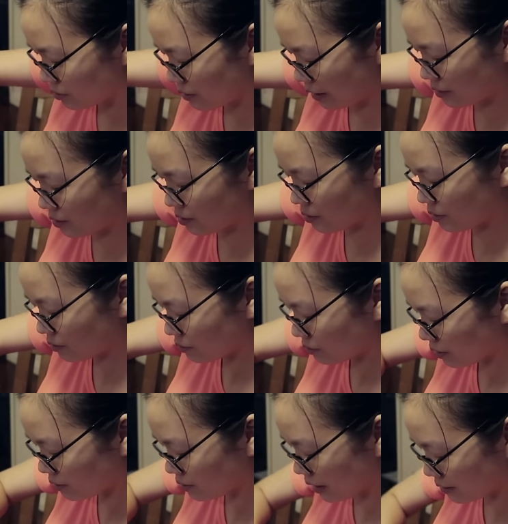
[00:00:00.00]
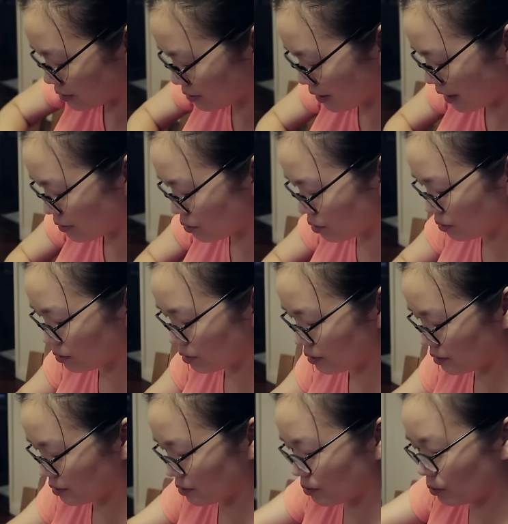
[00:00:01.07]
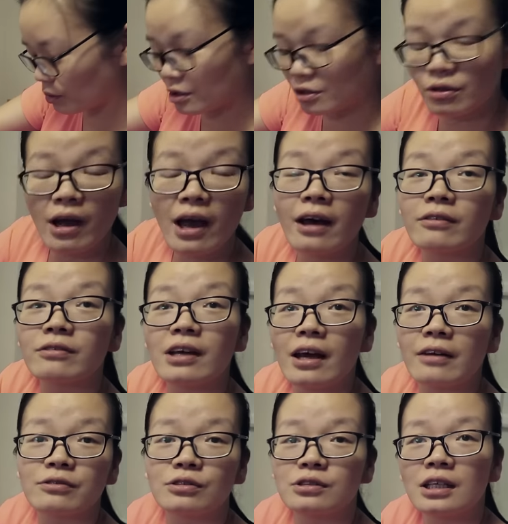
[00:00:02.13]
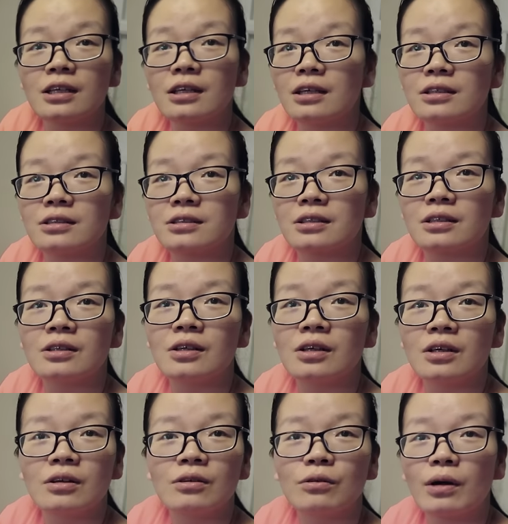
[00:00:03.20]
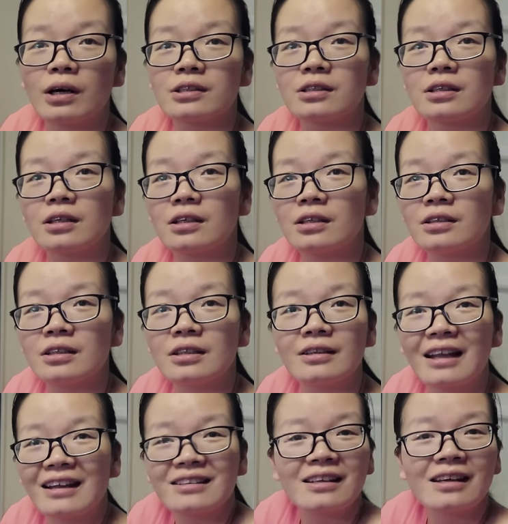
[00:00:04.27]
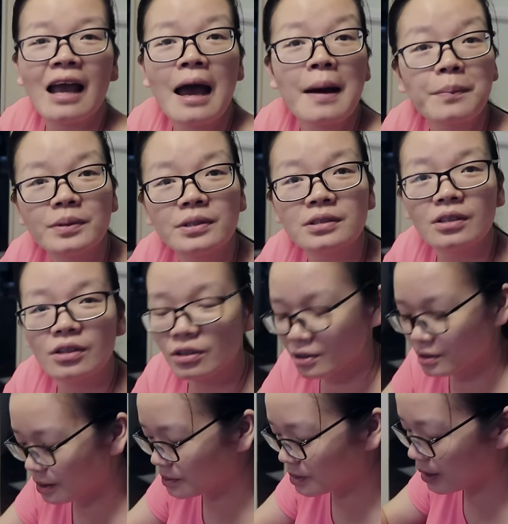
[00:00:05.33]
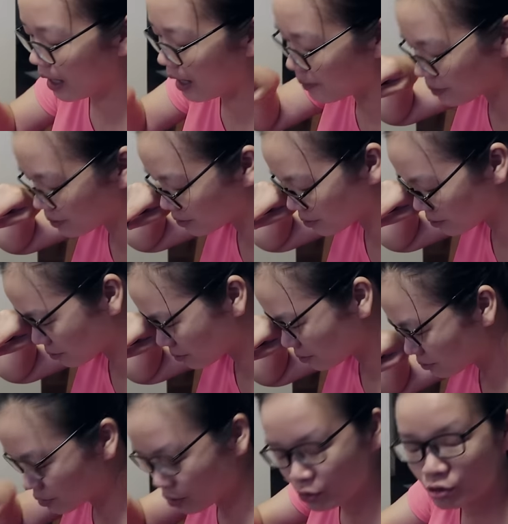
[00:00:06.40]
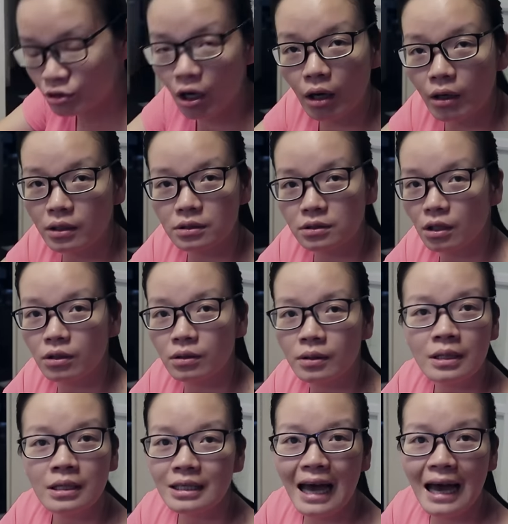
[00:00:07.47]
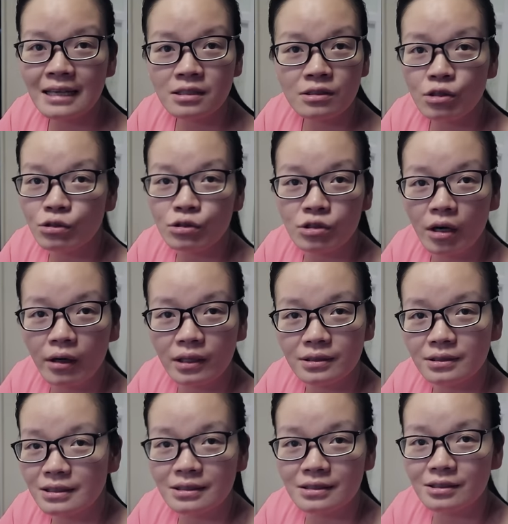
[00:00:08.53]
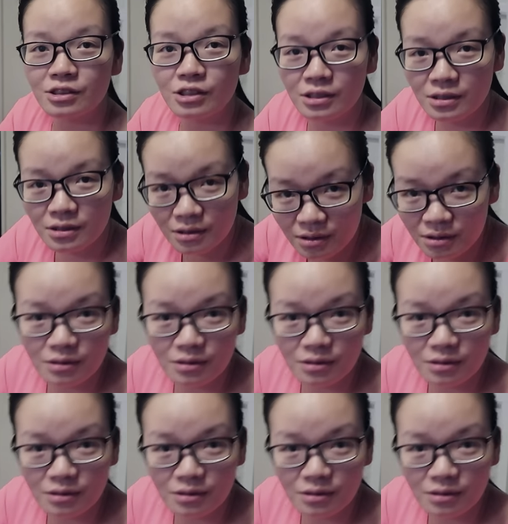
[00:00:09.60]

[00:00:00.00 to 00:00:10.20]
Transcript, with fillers: That's, that's natural. This is what you have. They have to take it rather nothing happened or something happened. No sorry, though. Guys, no sorry. This is just...